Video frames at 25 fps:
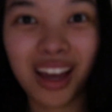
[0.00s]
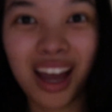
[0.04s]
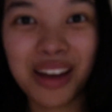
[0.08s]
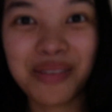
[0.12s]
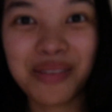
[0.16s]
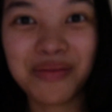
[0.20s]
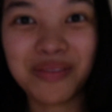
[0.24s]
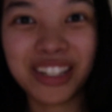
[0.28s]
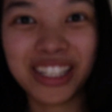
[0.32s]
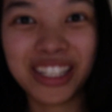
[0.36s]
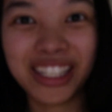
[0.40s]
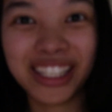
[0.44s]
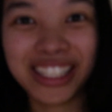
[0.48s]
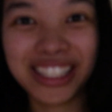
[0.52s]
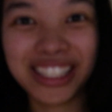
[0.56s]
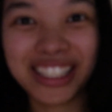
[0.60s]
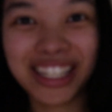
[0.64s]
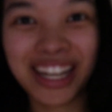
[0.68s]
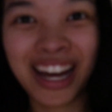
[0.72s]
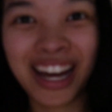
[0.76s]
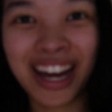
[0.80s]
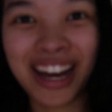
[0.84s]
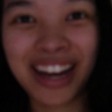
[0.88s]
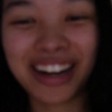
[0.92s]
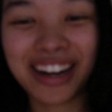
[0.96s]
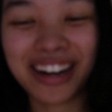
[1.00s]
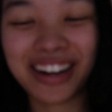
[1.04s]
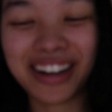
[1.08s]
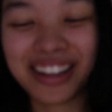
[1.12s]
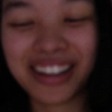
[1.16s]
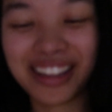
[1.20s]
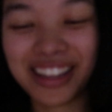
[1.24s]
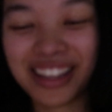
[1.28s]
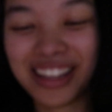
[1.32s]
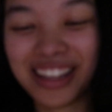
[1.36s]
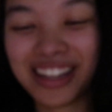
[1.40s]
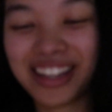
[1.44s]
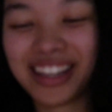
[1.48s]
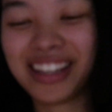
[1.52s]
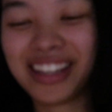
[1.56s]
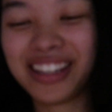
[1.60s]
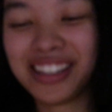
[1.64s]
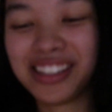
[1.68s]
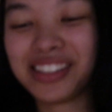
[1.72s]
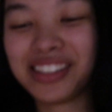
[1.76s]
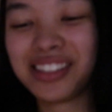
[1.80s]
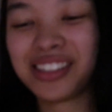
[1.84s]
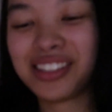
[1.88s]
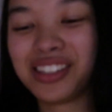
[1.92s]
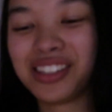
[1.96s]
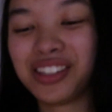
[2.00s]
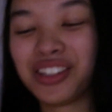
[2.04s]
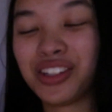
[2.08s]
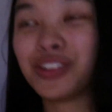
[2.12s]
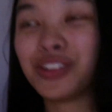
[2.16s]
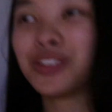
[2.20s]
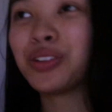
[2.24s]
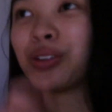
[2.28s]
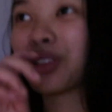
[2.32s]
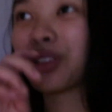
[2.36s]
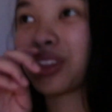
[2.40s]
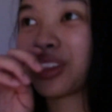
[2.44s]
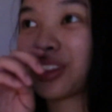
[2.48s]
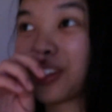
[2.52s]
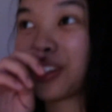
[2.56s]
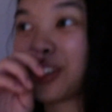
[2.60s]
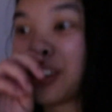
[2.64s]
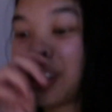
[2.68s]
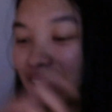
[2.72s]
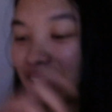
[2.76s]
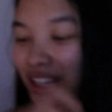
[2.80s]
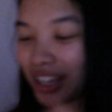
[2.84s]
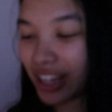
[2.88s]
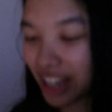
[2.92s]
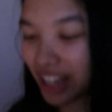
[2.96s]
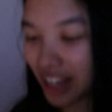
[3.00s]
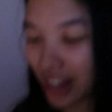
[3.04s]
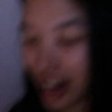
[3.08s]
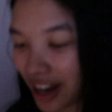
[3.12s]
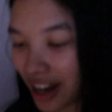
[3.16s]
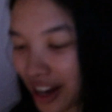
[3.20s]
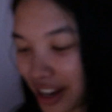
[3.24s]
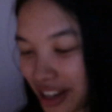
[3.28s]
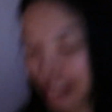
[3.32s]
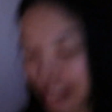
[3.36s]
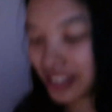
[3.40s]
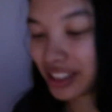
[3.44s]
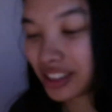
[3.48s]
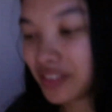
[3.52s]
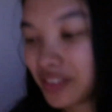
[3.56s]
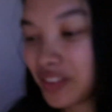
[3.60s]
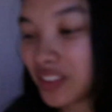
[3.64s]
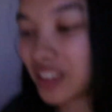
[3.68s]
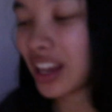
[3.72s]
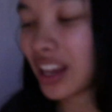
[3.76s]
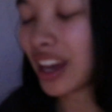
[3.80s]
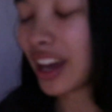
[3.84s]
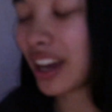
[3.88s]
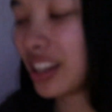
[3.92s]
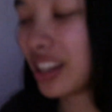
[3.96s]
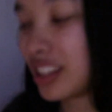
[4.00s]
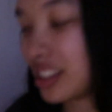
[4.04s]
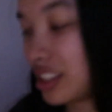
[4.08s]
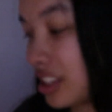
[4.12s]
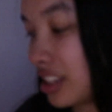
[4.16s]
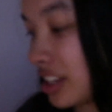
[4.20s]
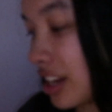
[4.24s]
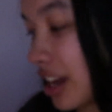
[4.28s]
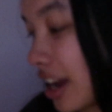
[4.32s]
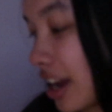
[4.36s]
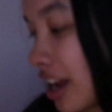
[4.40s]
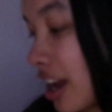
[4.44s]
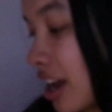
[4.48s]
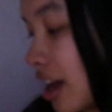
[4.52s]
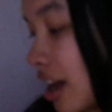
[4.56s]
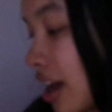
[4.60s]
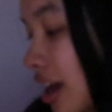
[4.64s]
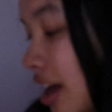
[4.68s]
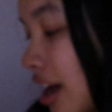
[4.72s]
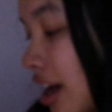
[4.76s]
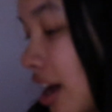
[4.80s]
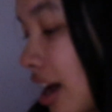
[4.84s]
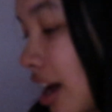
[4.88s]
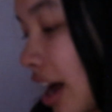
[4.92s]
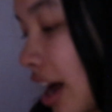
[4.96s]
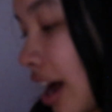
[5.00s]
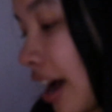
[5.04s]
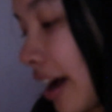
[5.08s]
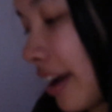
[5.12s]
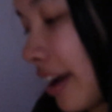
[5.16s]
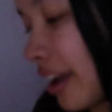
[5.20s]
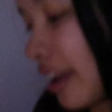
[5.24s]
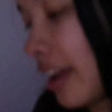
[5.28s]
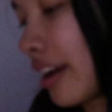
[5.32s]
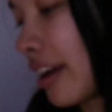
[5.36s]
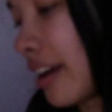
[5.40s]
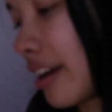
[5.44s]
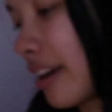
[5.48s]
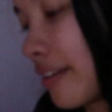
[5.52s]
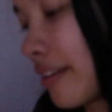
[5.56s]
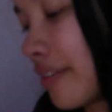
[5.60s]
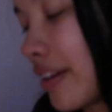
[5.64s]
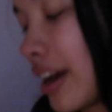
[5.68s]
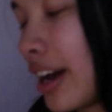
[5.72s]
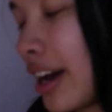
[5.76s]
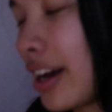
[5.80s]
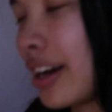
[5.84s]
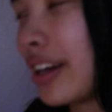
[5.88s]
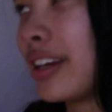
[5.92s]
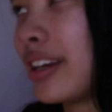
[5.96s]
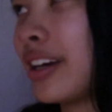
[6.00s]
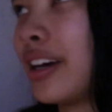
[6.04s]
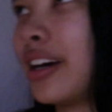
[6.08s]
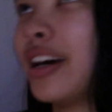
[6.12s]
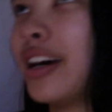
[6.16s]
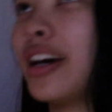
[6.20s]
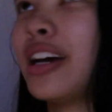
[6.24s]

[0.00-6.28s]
I'm really tired. It is 2.30. I didn't even edit tonight. I have had a